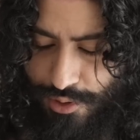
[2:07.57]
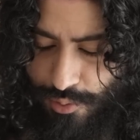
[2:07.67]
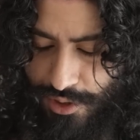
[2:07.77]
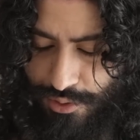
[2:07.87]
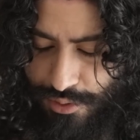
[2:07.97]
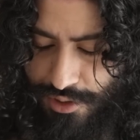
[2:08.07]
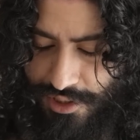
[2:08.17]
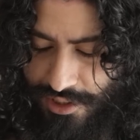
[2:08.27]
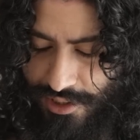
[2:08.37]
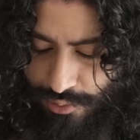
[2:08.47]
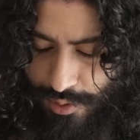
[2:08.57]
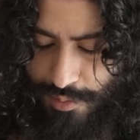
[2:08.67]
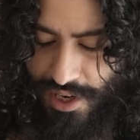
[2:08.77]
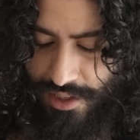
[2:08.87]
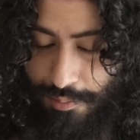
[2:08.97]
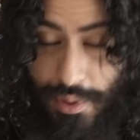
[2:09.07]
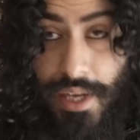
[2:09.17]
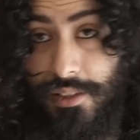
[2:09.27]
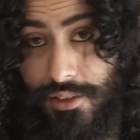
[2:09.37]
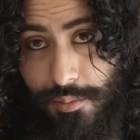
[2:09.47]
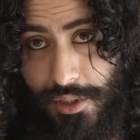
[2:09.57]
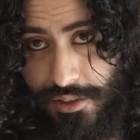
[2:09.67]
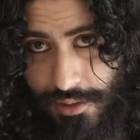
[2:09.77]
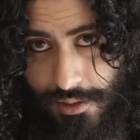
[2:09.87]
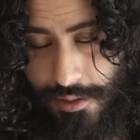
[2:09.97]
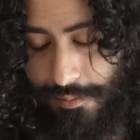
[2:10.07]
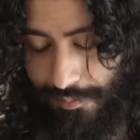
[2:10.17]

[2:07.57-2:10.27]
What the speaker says: You want to turn it into a banana paste, basically.